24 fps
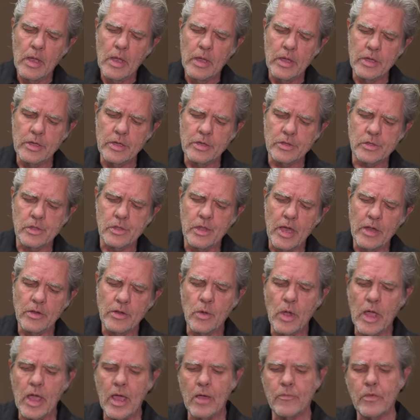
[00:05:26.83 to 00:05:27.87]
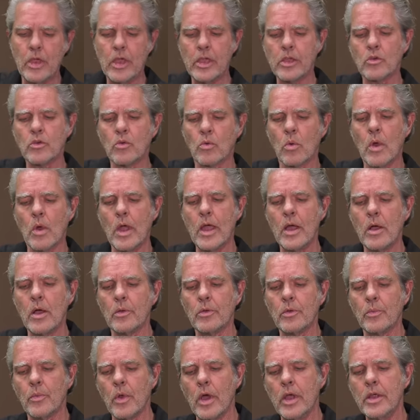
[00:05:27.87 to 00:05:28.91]
is that you have a
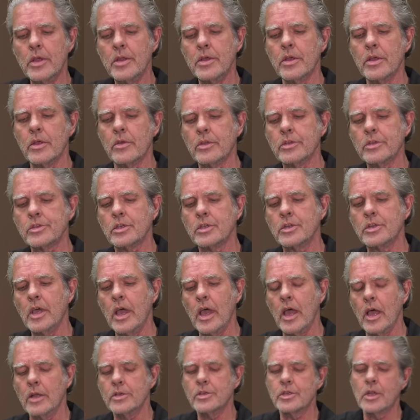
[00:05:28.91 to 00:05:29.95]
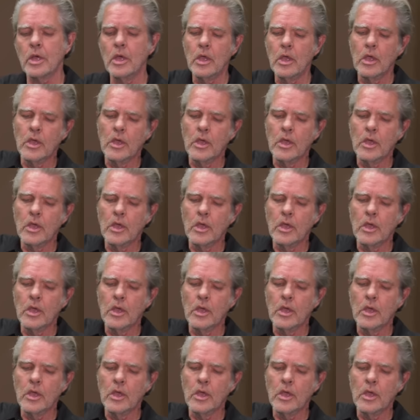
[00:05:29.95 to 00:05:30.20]
ground right here that's attached.